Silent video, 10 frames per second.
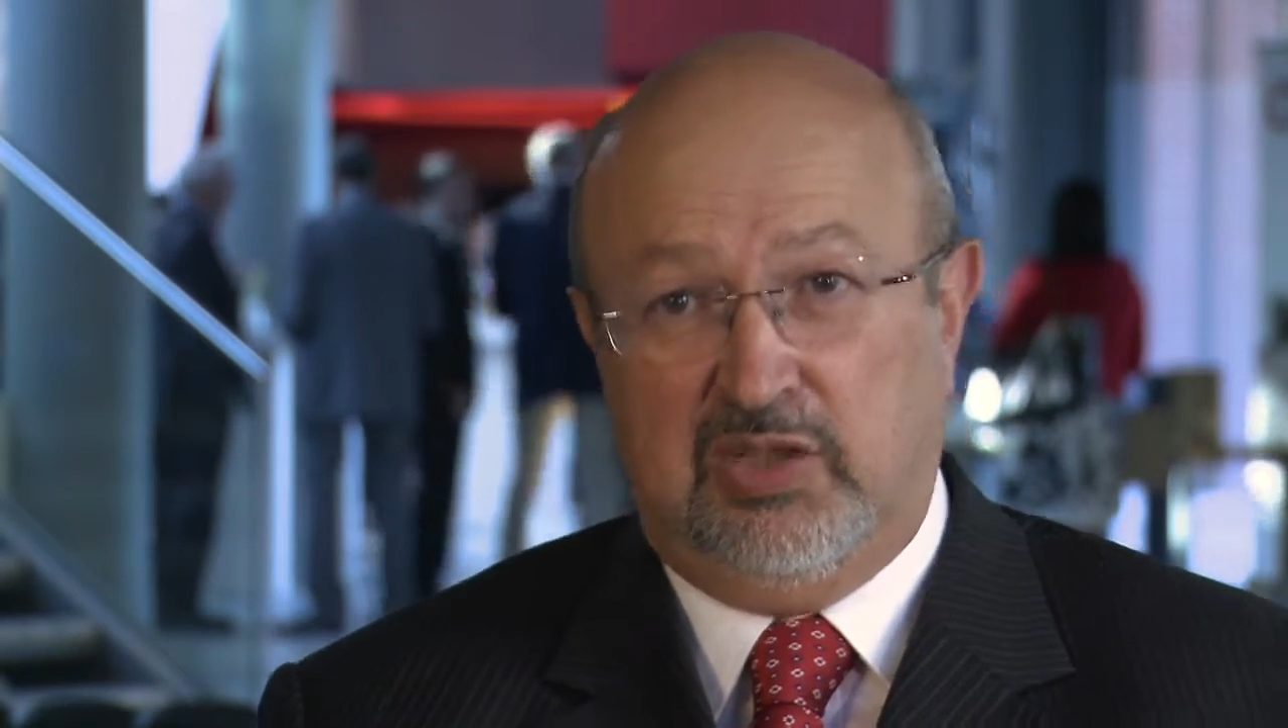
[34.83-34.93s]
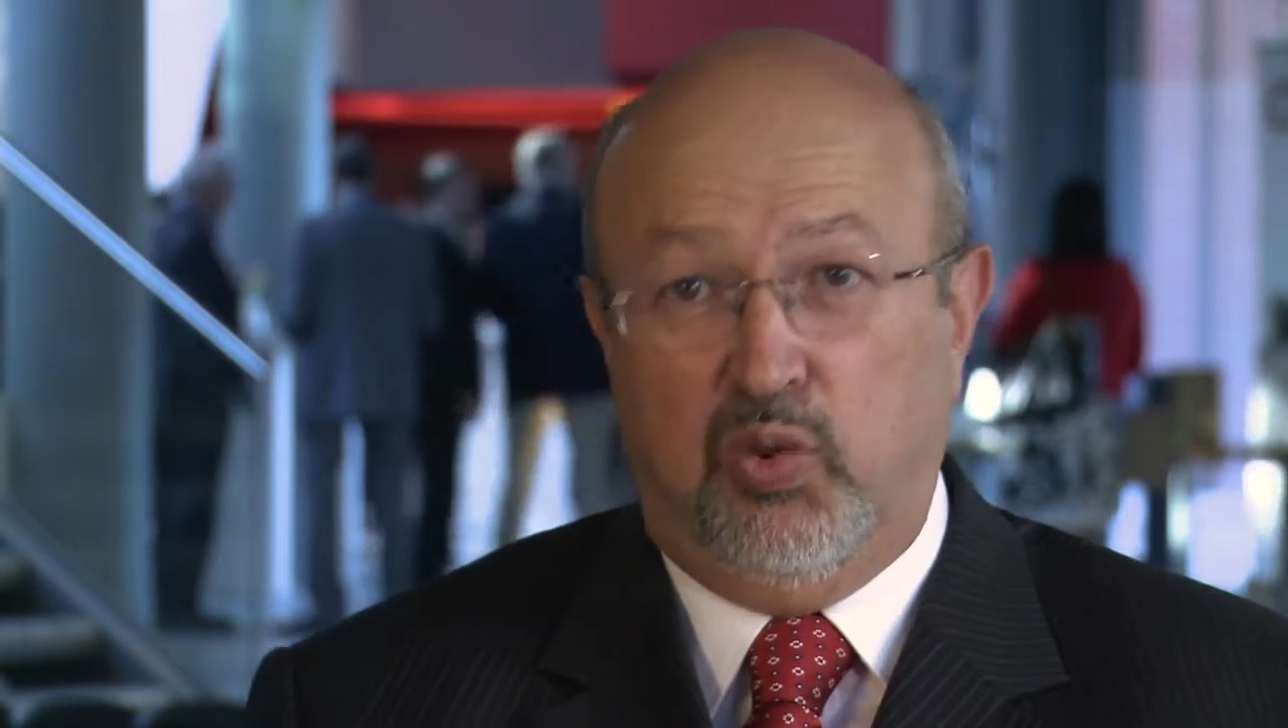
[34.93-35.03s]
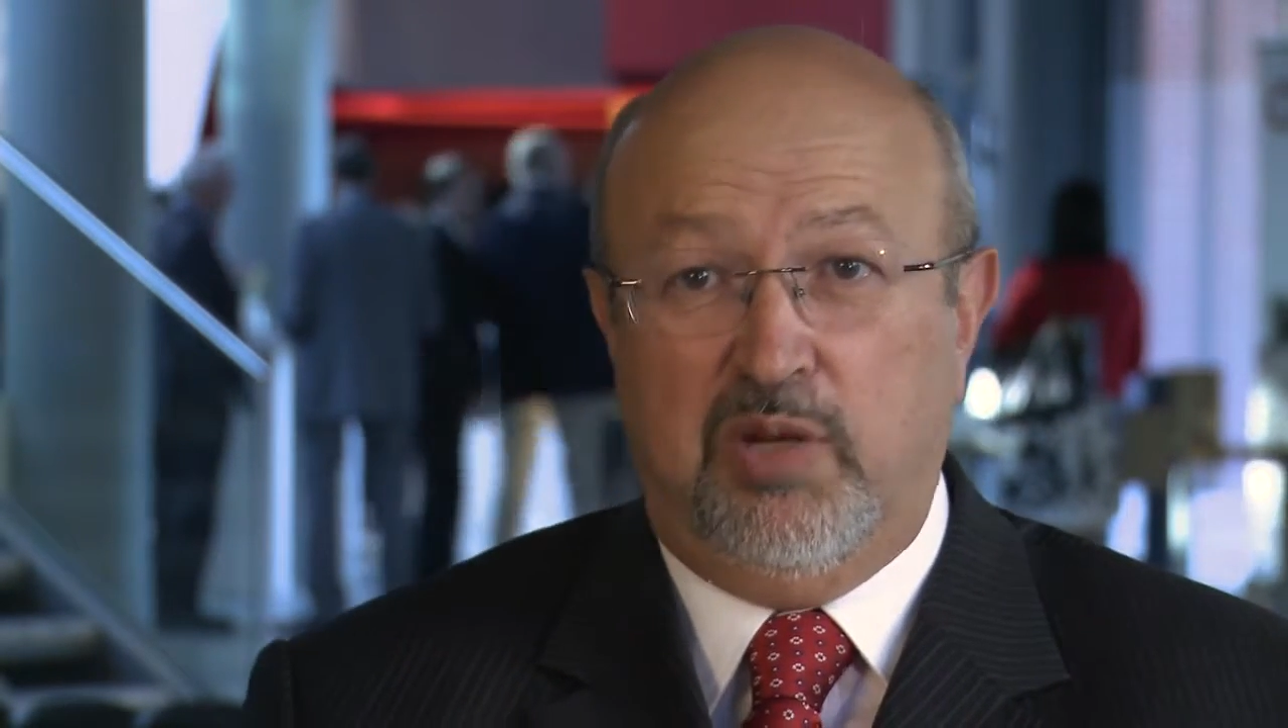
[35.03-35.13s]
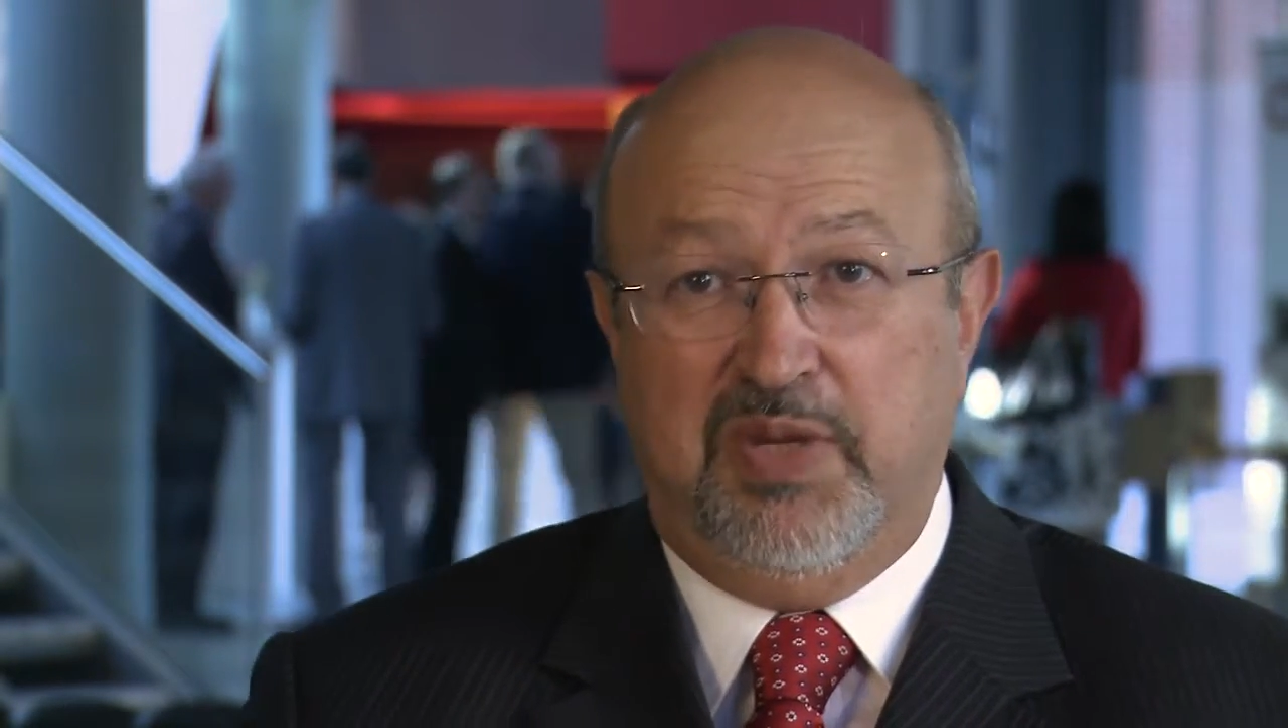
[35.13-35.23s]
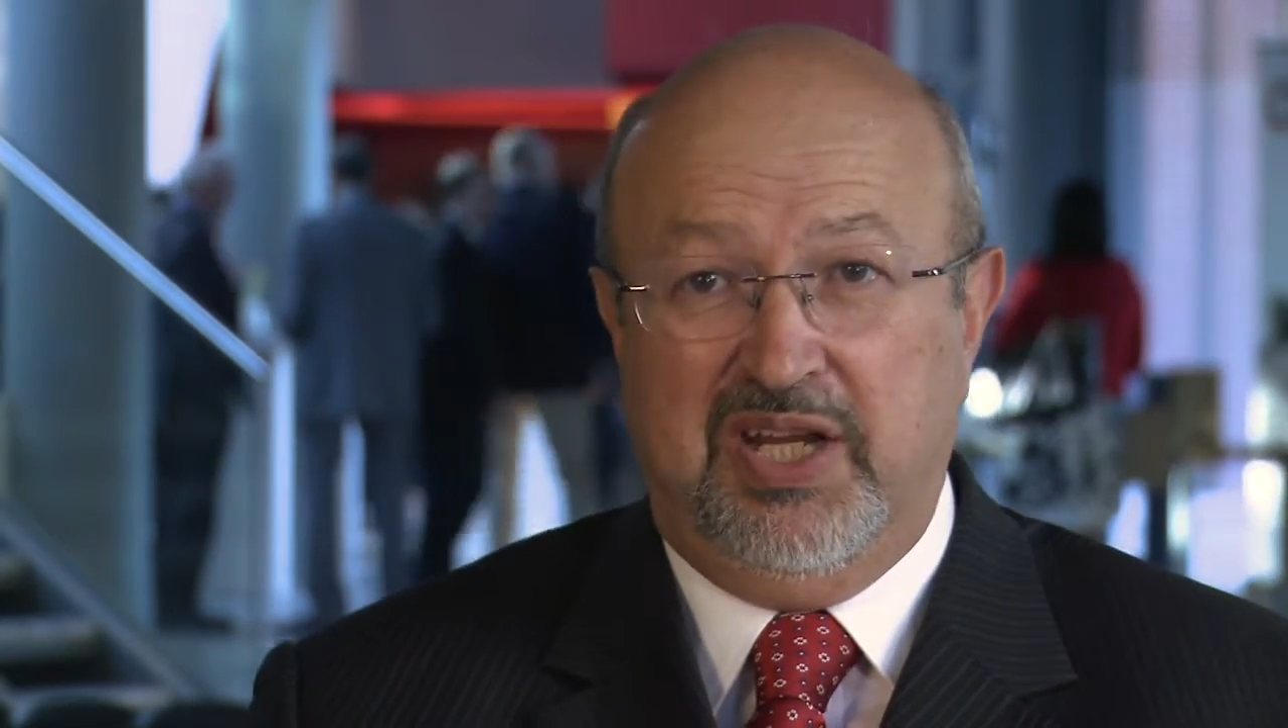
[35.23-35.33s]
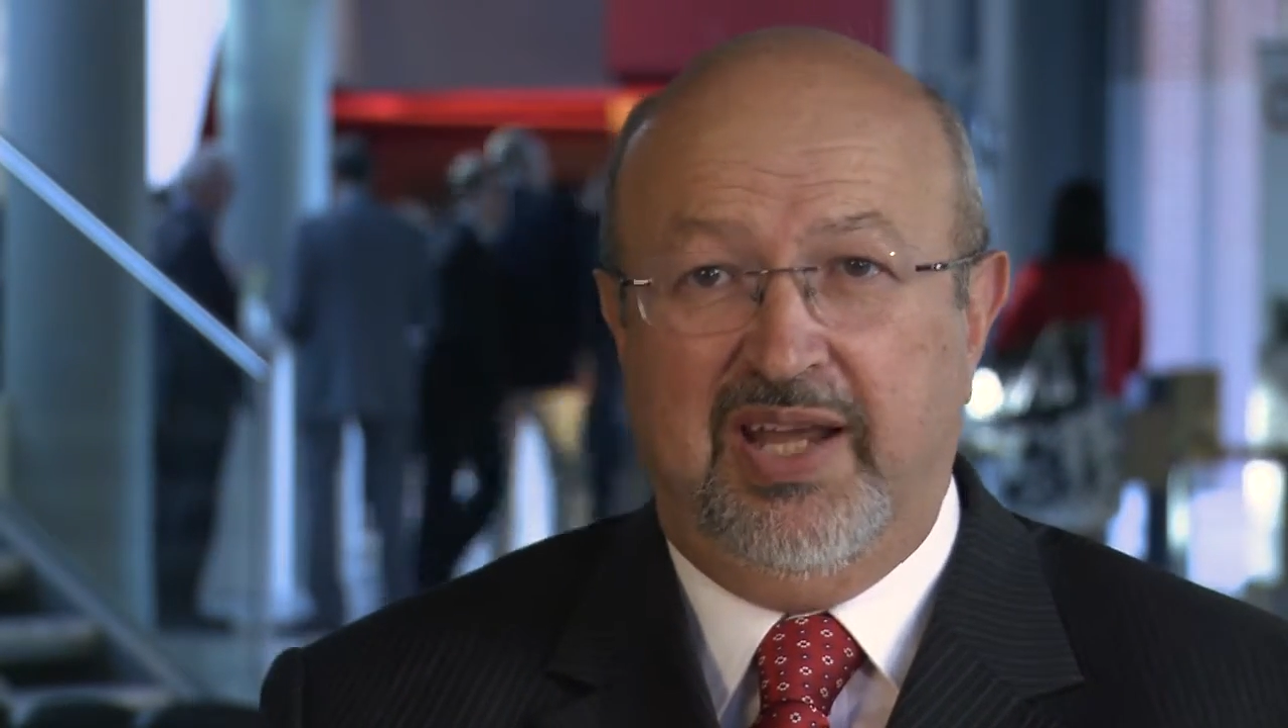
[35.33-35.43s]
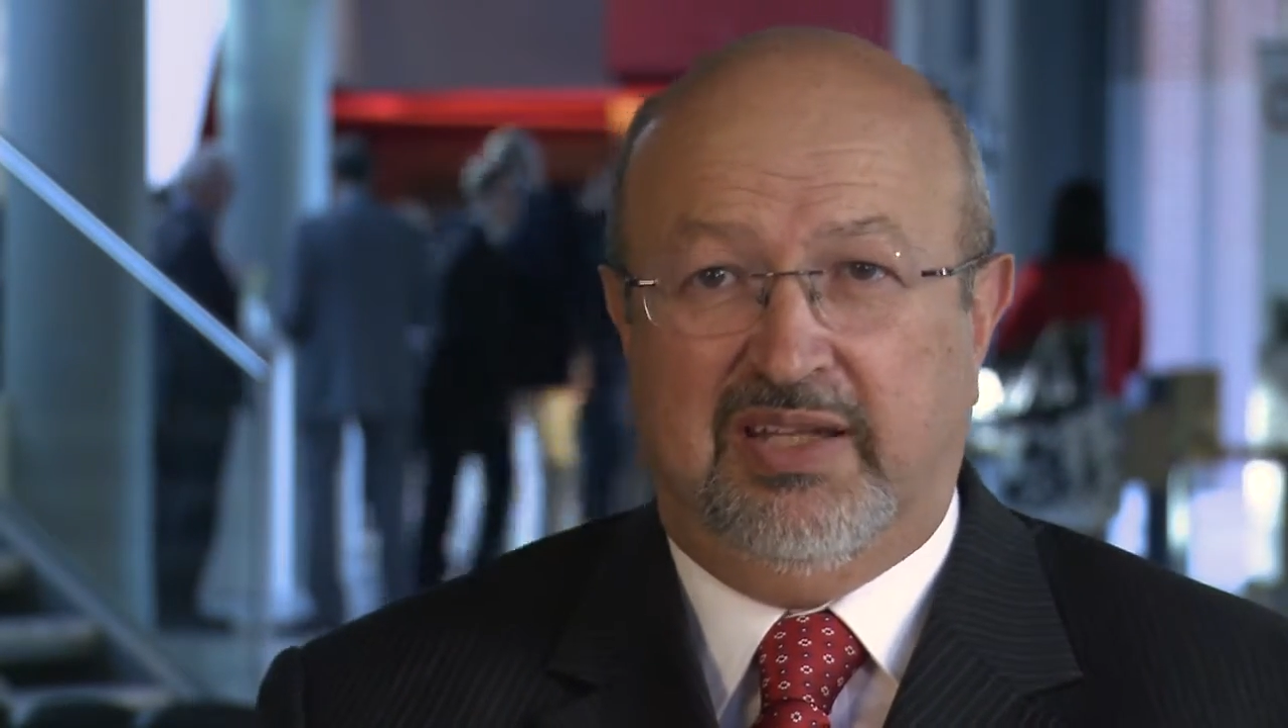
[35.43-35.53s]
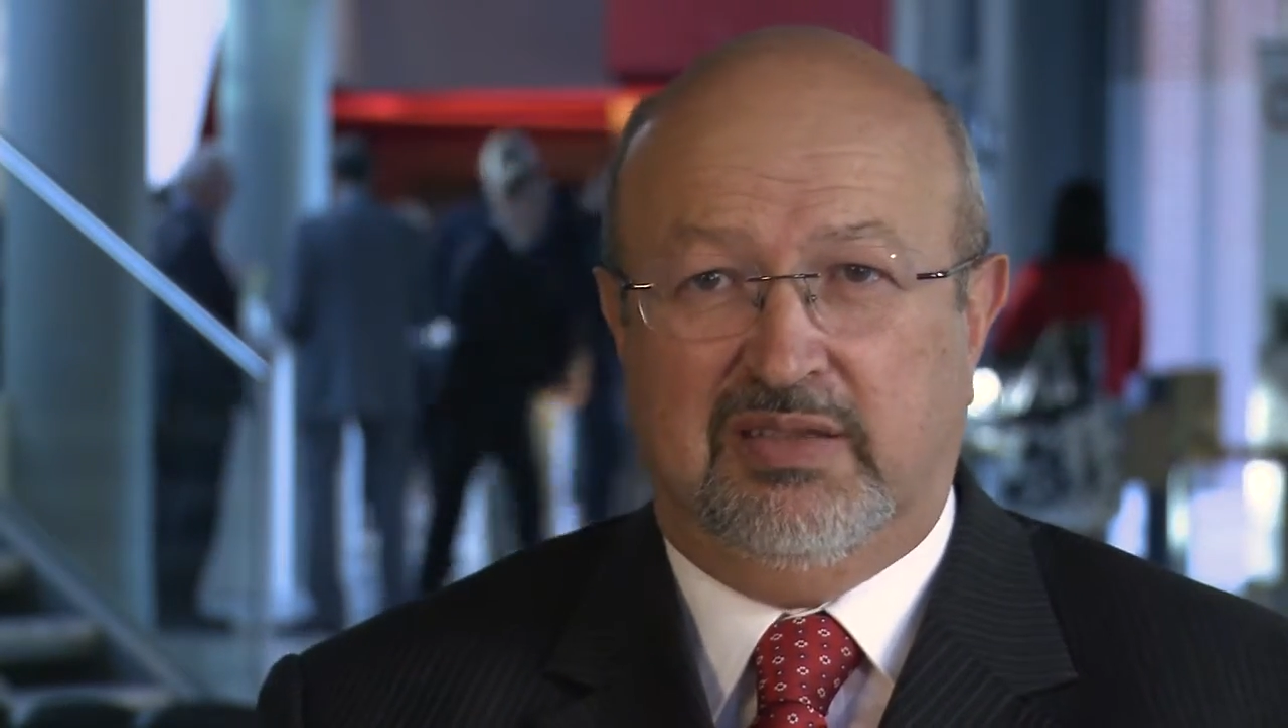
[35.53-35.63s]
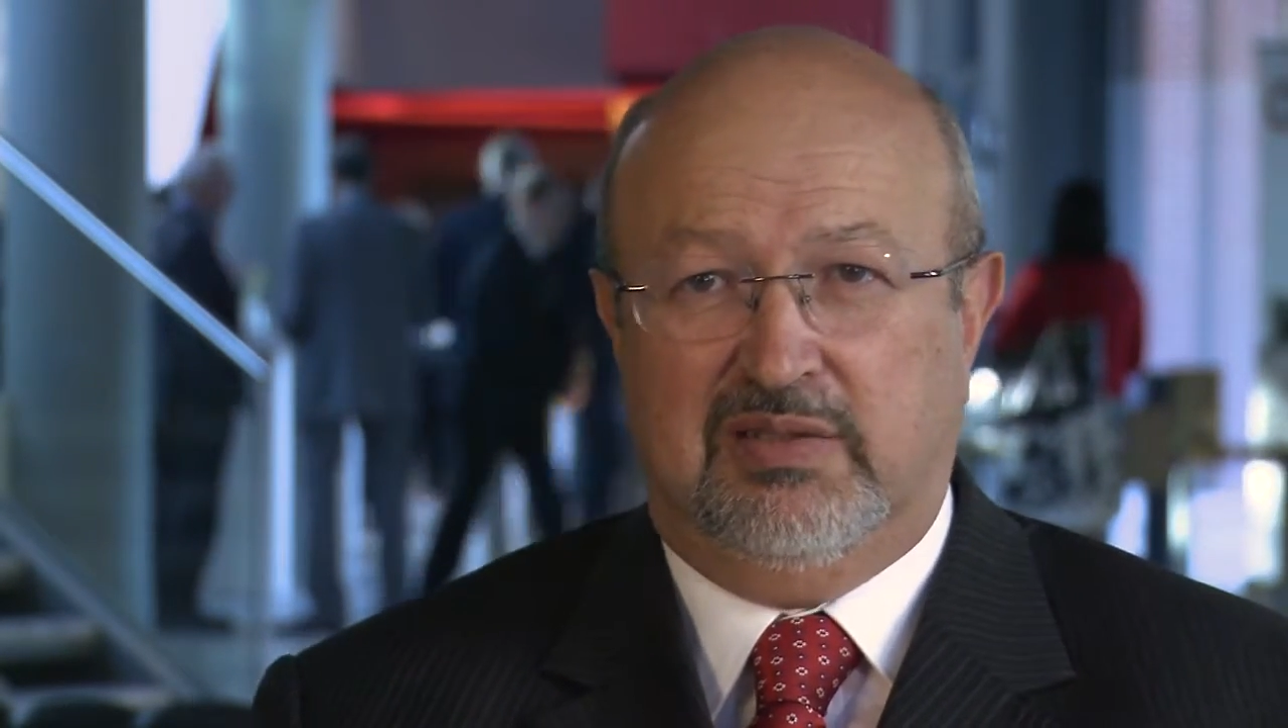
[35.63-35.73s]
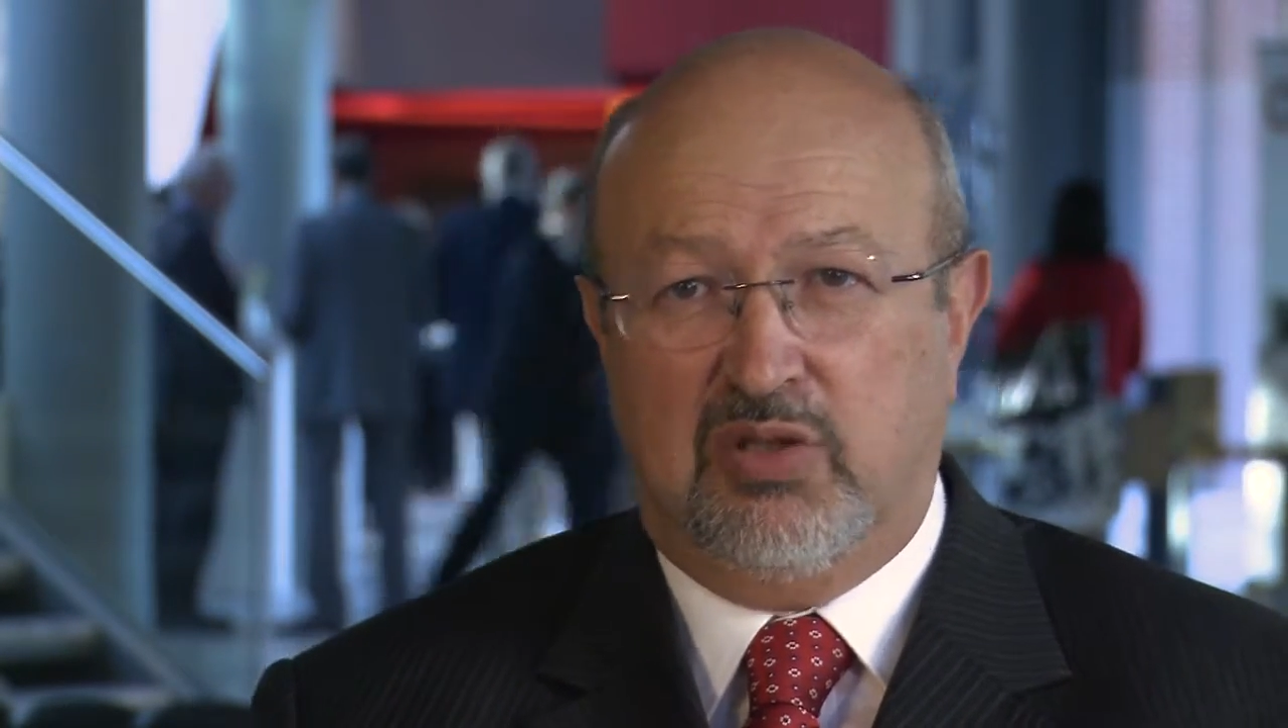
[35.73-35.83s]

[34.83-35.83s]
it will be late.